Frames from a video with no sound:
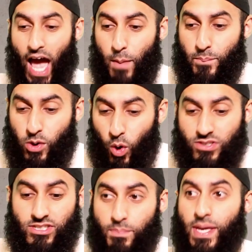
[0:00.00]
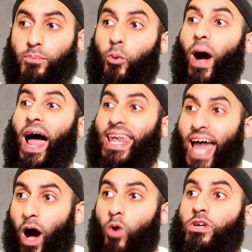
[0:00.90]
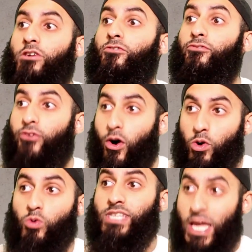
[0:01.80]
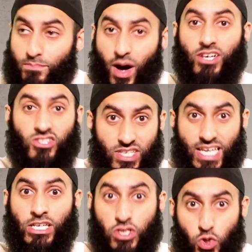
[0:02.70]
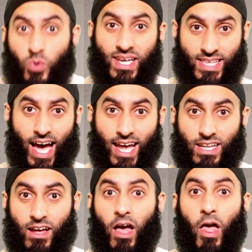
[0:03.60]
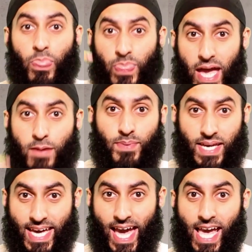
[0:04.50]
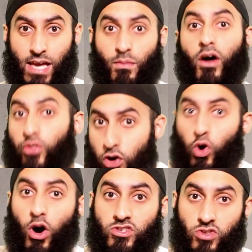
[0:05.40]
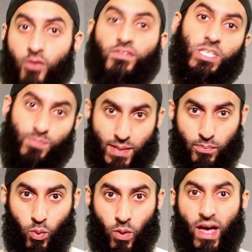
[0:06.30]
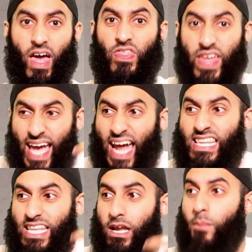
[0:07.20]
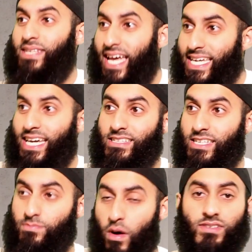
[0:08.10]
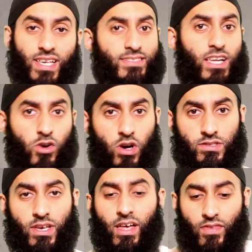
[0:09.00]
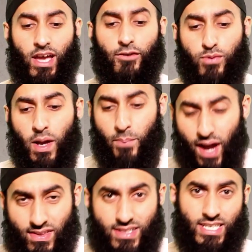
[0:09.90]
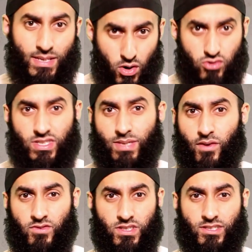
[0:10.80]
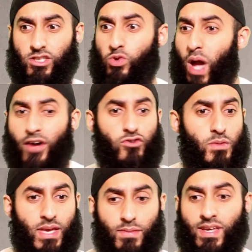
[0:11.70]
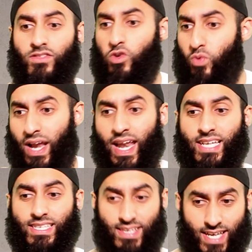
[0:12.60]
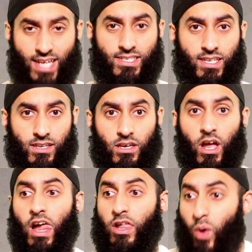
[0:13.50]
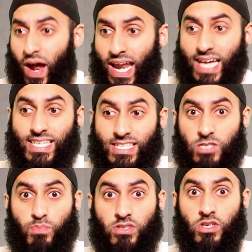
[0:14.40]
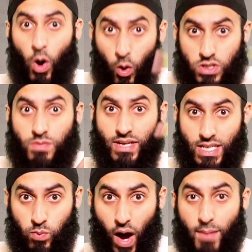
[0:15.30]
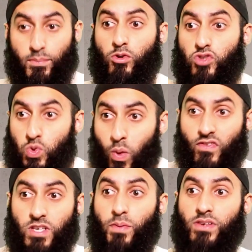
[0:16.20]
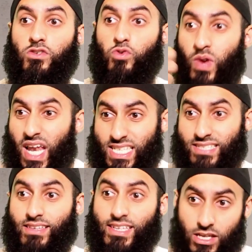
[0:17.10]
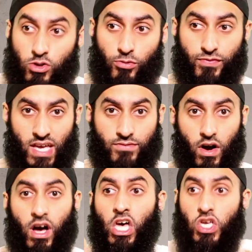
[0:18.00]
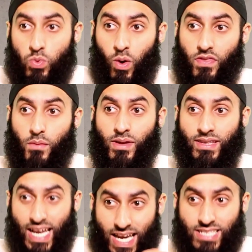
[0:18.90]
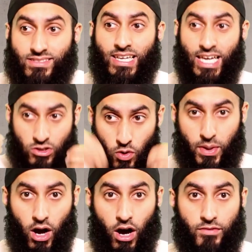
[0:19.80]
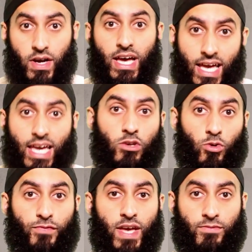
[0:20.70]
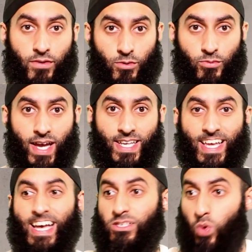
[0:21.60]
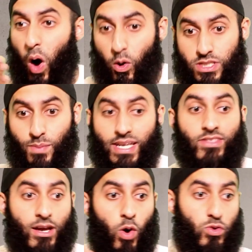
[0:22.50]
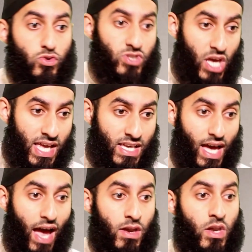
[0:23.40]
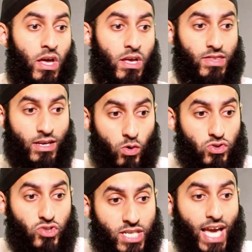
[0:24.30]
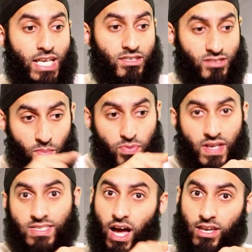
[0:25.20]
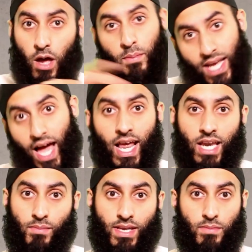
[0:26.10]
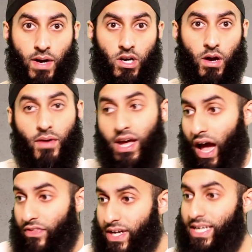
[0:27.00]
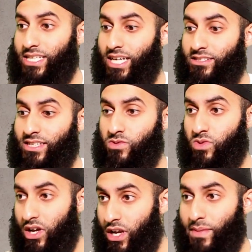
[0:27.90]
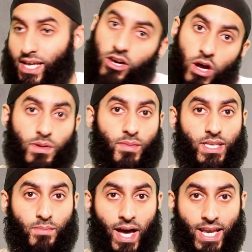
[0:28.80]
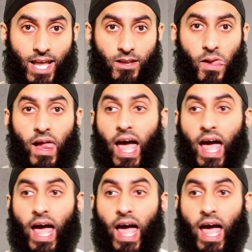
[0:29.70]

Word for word: And because the people allowed and followed their monks in doing that, they became the gods of these people. They ended up taking these monks as their gods. Now, if we apply that to democracy, brothers and sisters, whoever it may be that you elect as a candidate, you're electing this person ultimately. Why? Because you want this person to legislate in your favor. You want them to legislate in your behalf, in your favor, right? So ultimately, they're going to take and they're going to change some things that Allah made halal and made them haram. And they're going to change things which Allah made haram and make them halal.